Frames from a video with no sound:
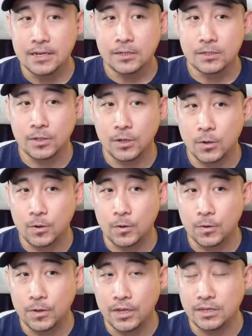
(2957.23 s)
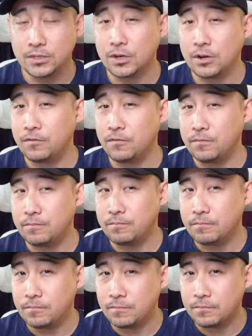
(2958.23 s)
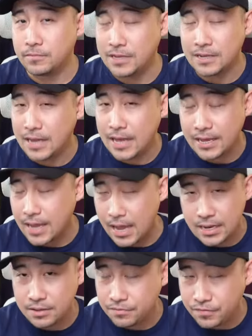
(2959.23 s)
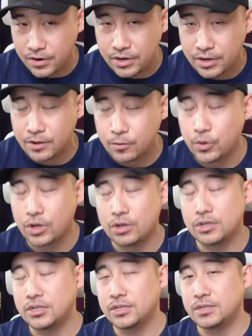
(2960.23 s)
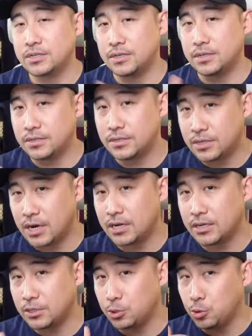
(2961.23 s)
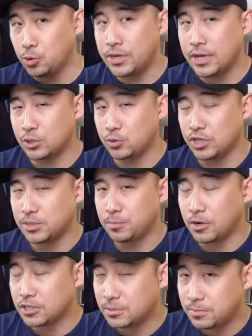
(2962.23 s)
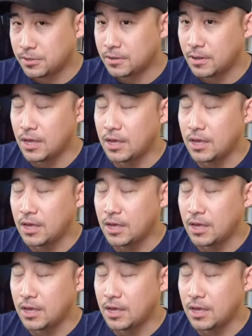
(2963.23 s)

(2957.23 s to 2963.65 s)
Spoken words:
So instead of delaying any further, we're going to just start tooling as soon as possible.